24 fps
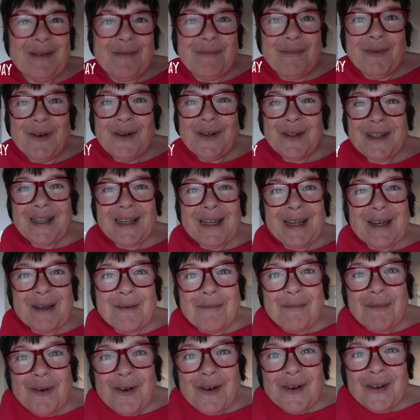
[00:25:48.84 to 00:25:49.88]
Good morning,
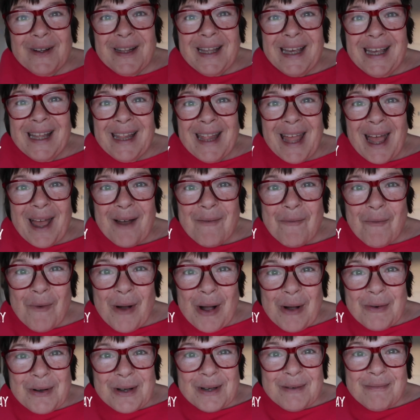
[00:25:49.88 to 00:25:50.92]
good morning, and
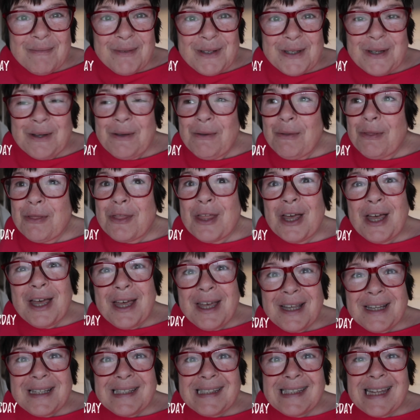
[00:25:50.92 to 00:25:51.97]
welcome to
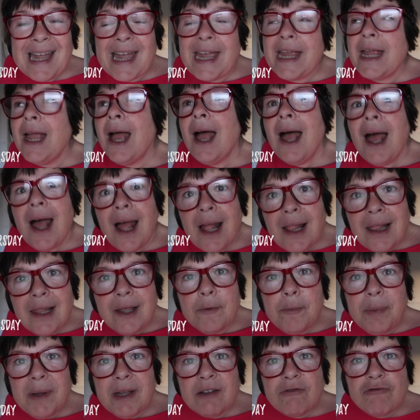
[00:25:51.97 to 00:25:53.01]
Thursday. A
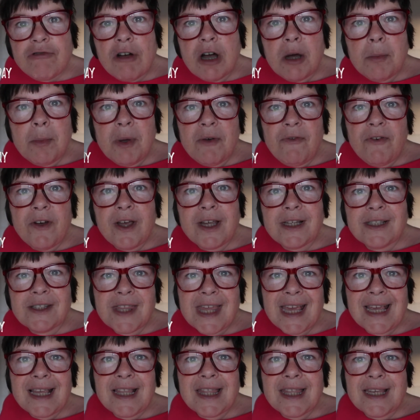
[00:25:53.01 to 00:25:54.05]
little bit of drama first
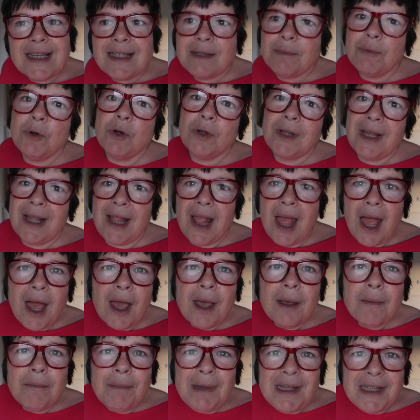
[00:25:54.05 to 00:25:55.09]
thing this morning.
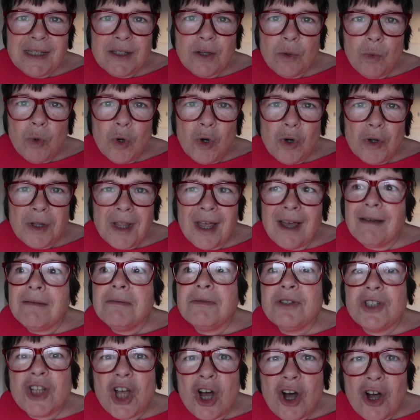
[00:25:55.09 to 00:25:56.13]
Mr. Warner,
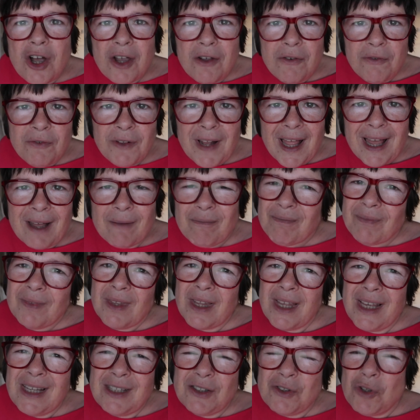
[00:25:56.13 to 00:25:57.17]
tyre flat.
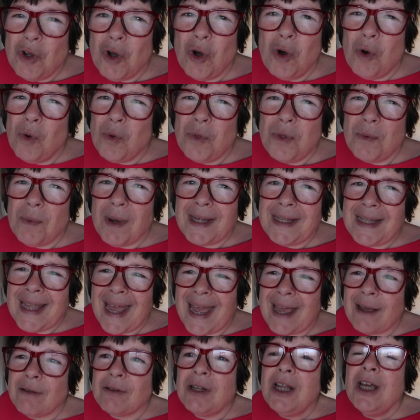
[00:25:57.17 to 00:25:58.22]
It's not all the way
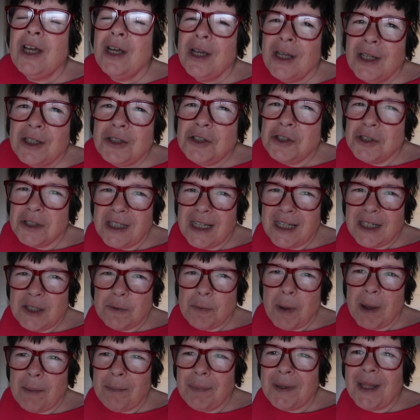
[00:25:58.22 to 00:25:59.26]
down, just needs
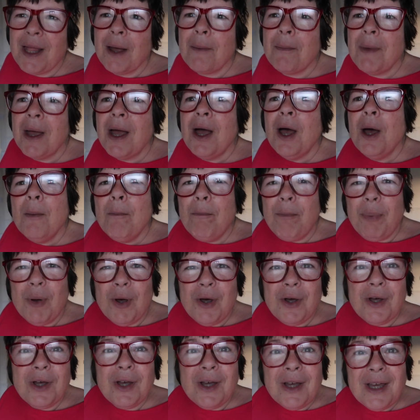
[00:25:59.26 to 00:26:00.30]
pumping up.
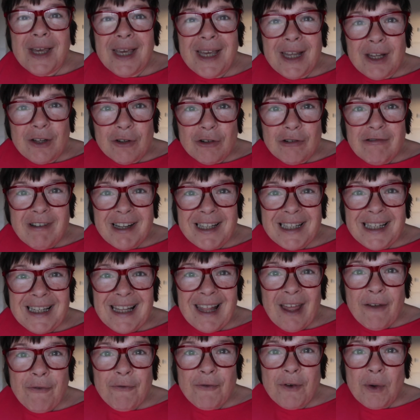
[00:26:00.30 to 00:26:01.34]
But he'd already
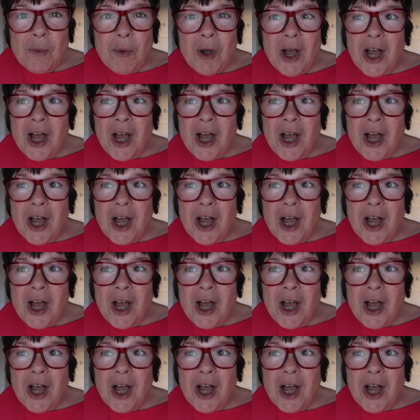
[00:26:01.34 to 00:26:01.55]
left for